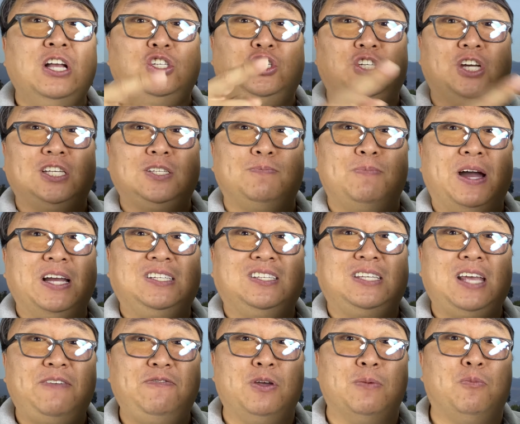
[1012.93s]
just might
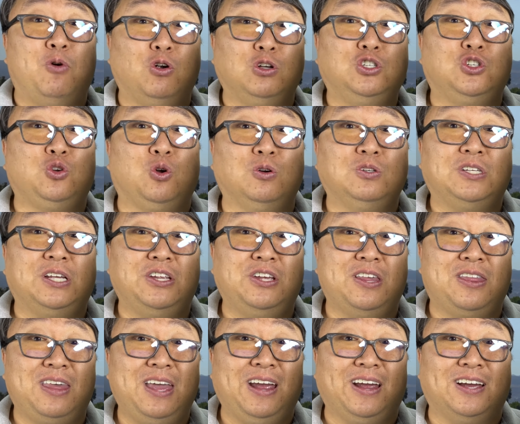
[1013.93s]
save you more strokes than you
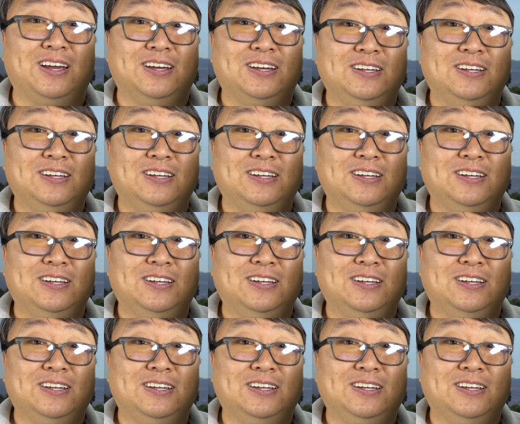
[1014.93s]
think.